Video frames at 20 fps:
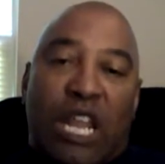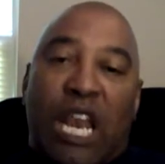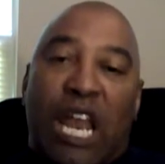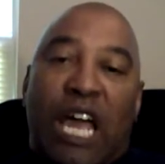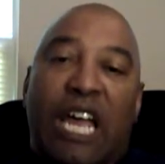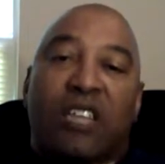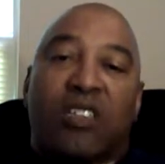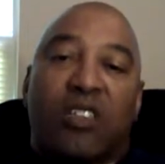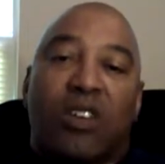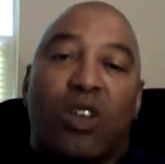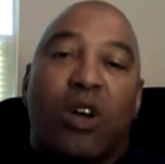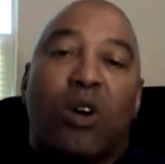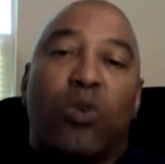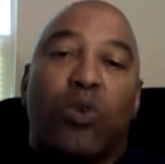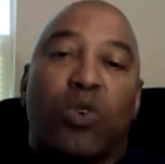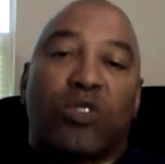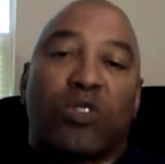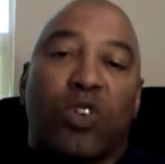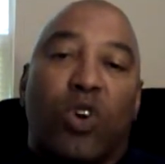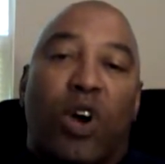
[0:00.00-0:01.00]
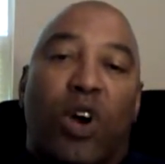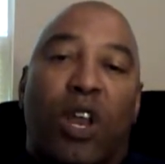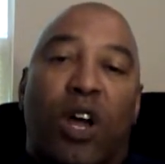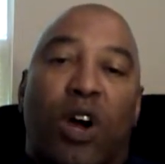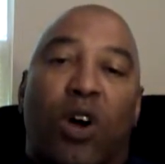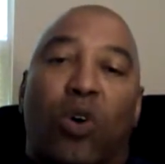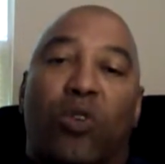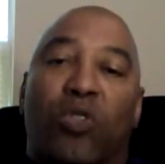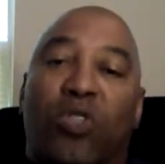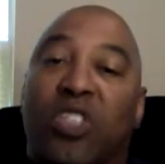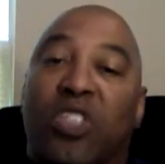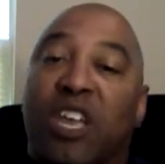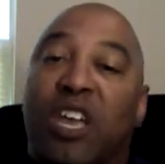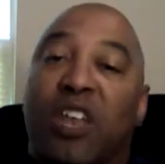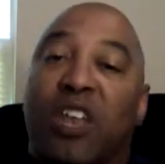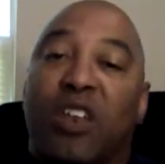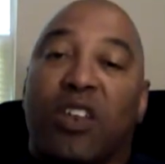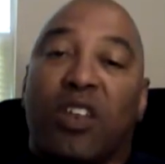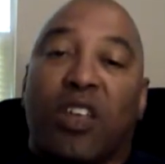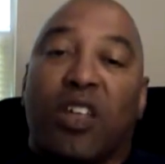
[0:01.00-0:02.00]
They like to know what's going on.
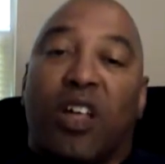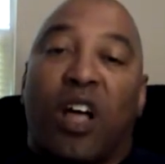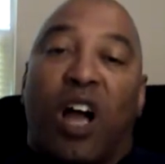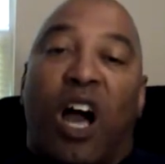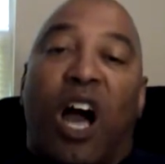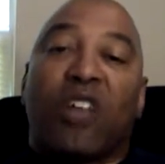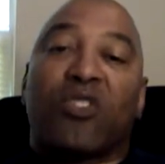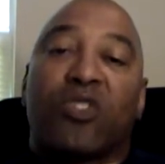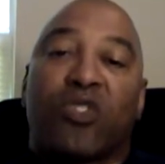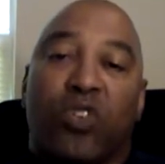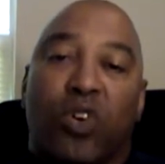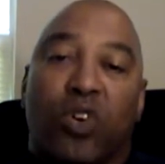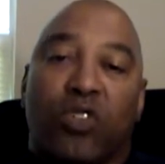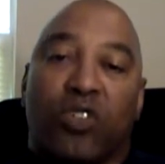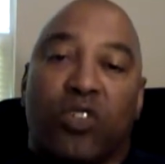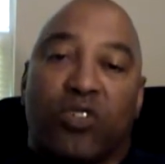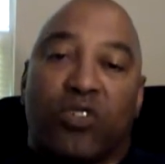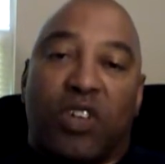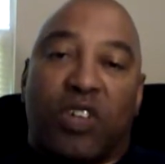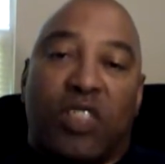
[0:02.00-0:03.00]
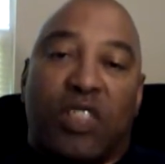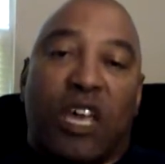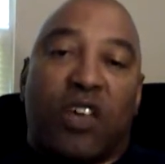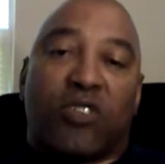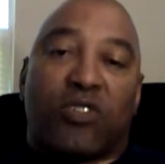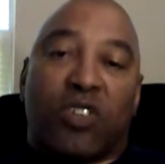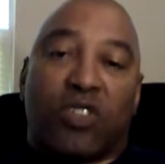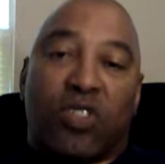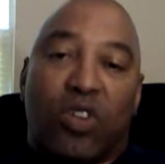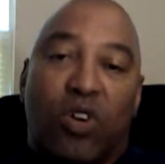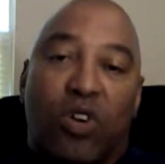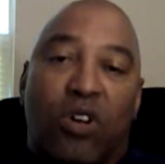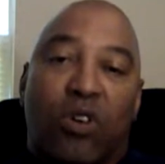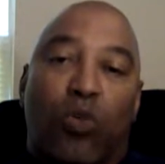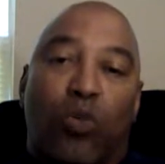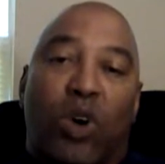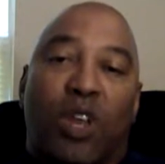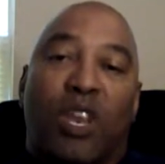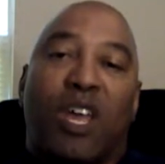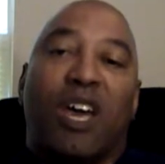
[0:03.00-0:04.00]
Then uncertainty, that's the
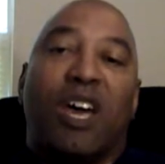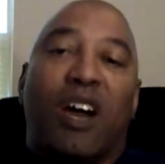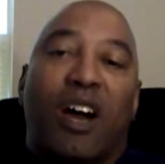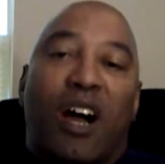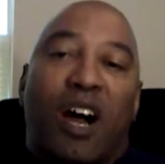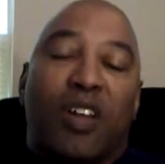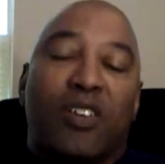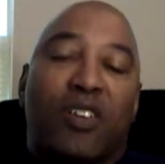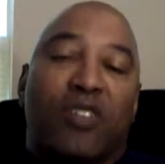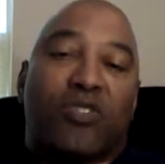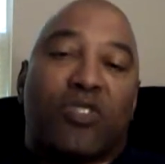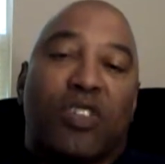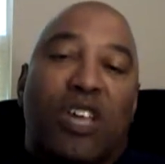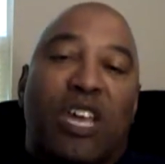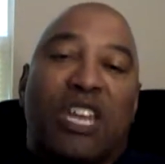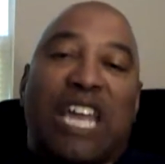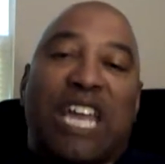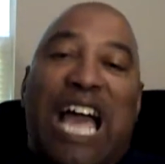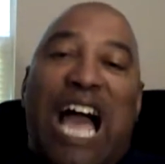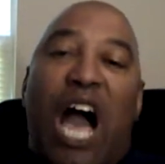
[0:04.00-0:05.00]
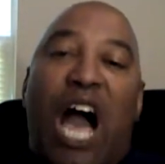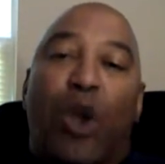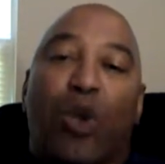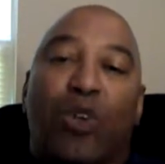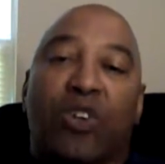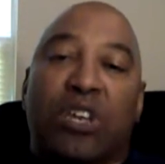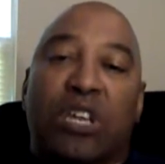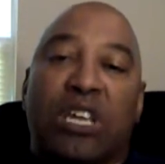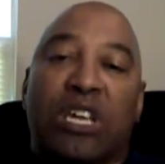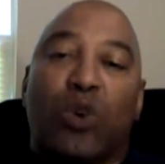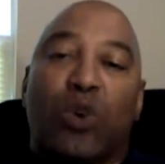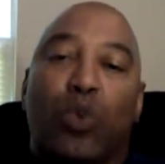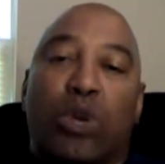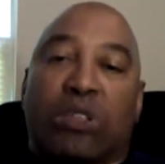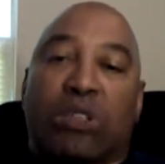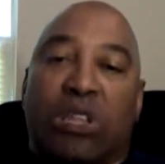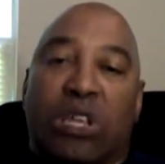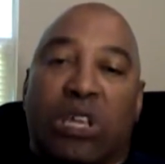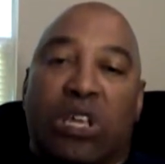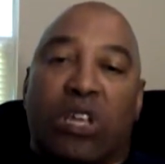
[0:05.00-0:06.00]
3rd one. Understanding how to deal
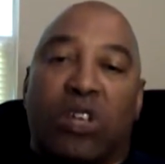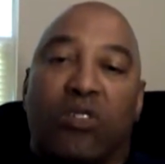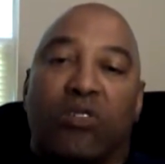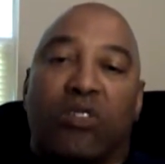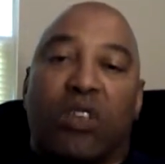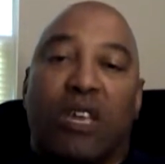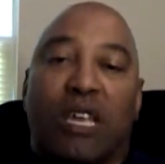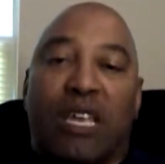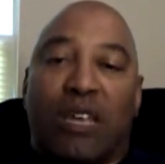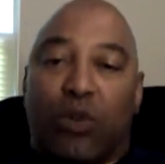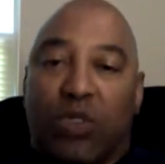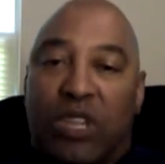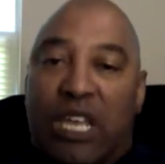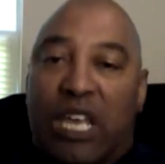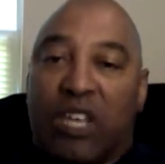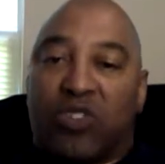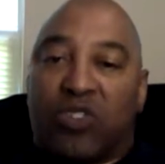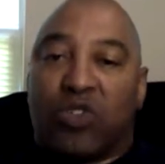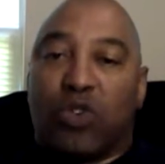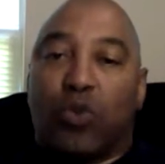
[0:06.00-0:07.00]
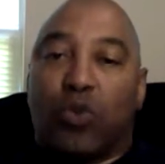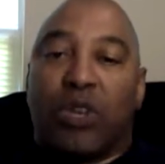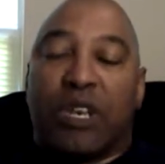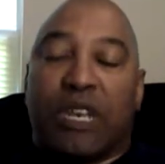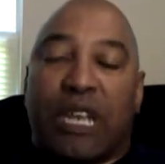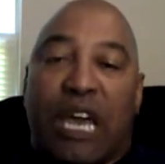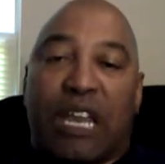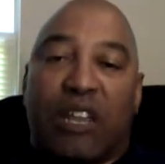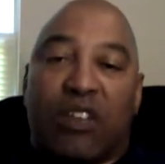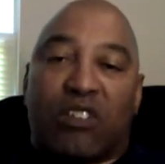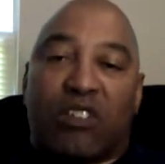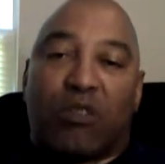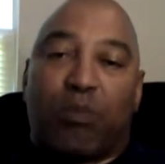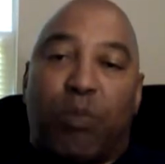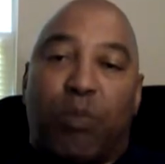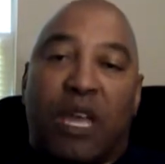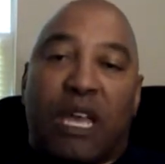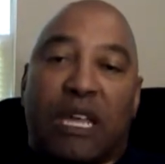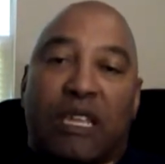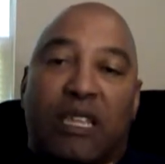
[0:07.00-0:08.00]
with things that you were not
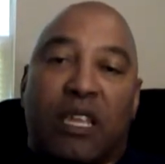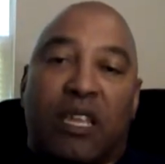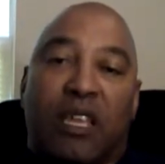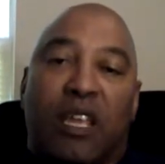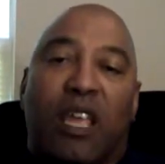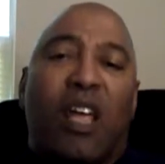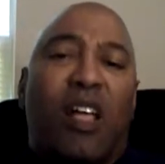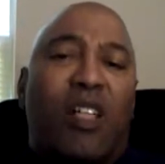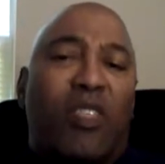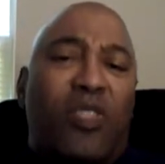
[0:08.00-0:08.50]
expecting.